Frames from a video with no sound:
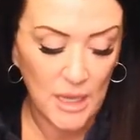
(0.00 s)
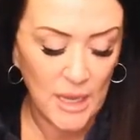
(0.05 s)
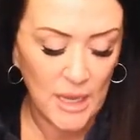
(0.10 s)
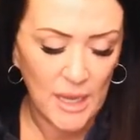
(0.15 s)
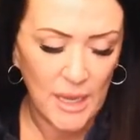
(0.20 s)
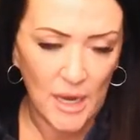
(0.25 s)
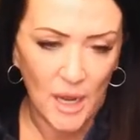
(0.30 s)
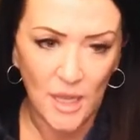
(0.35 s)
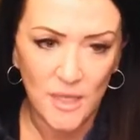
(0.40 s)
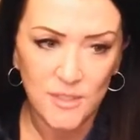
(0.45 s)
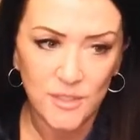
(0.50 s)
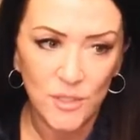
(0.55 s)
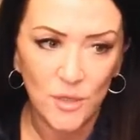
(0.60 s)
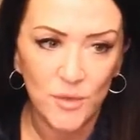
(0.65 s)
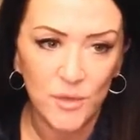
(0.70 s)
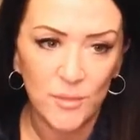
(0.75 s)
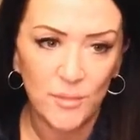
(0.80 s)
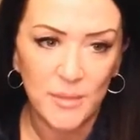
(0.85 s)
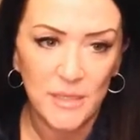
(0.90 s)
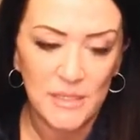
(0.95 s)
It also
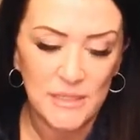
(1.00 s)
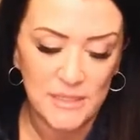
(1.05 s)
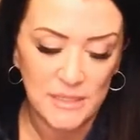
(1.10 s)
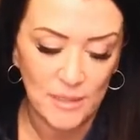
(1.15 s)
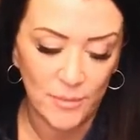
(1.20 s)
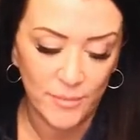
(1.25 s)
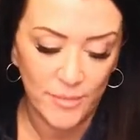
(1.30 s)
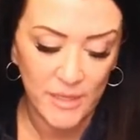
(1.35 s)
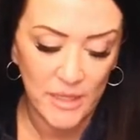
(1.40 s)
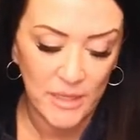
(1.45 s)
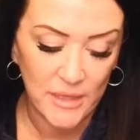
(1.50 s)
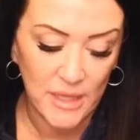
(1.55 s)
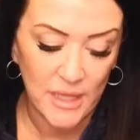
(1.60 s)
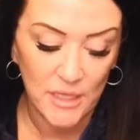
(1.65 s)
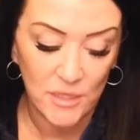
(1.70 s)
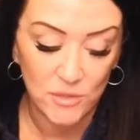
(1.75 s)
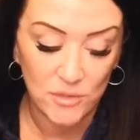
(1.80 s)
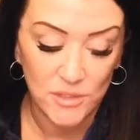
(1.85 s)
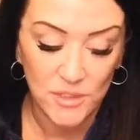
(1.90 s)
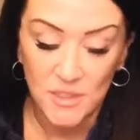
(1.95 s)
could be something that
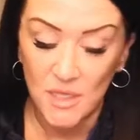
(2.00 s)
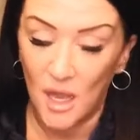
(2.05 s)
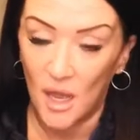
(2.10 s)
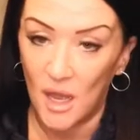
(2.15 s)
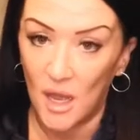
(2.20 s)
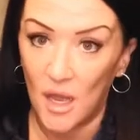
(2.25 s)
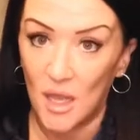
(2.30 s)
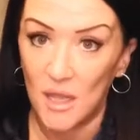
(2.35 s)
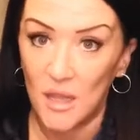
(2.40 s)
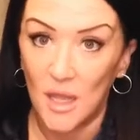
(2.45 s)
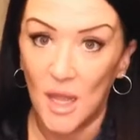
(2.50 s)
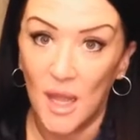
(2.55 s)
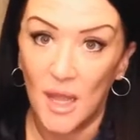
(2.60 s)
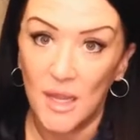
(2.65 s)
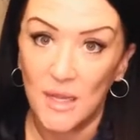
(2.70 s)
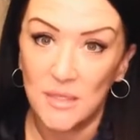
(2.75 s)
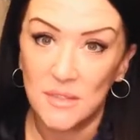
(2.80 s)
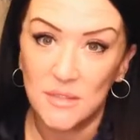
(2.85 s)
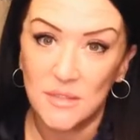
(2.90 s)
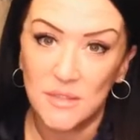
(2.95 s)
you saw
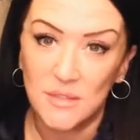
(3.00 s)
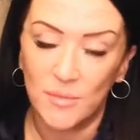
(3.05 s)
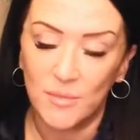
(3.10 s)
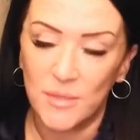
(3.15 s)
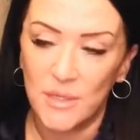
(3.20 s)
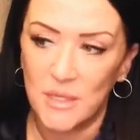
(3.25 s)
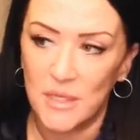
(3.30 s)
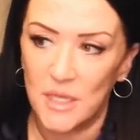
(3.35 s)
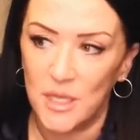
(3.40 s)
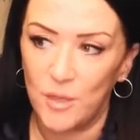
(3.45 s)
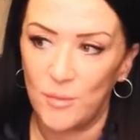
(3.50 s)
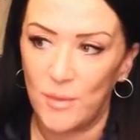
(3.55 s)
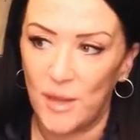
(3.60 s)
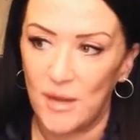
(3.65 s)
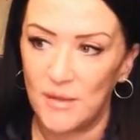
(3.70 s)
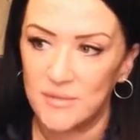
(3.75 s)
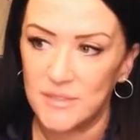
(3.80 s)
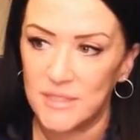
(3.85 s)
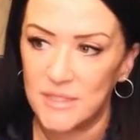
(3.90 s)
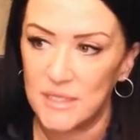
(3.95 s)
online, something that you might
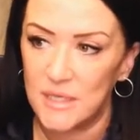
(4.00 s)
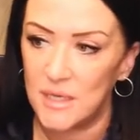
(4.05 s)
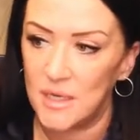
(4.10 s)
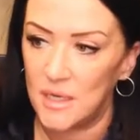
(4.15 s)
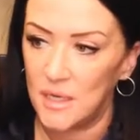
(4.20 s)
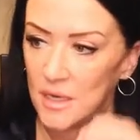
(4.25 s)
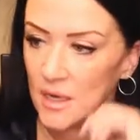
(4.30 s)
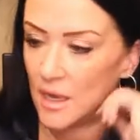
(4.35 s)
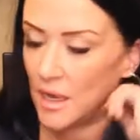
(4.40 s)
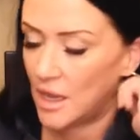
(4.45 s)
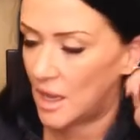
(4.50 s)
have seen